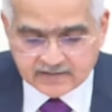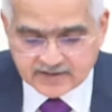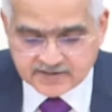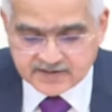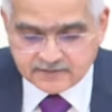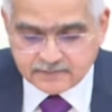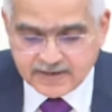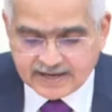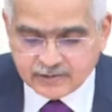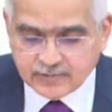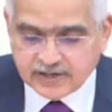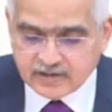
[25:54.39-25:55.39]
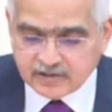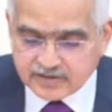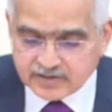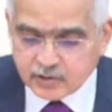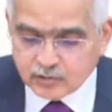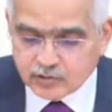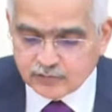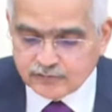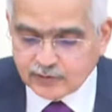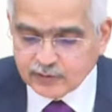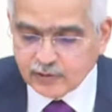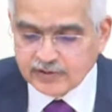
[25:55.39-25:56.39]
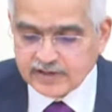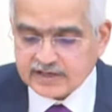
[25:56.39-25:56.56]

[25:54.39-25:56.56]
The Reserve Bank will continue to follow